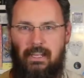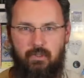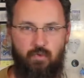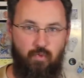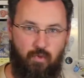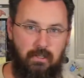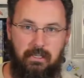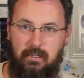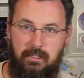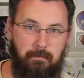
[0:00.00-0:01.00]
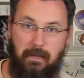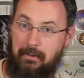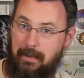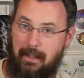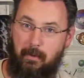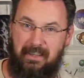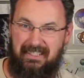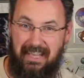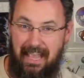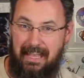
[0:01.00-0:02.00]
it's really good to play during Halloween because
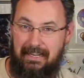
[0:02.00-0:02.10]
it can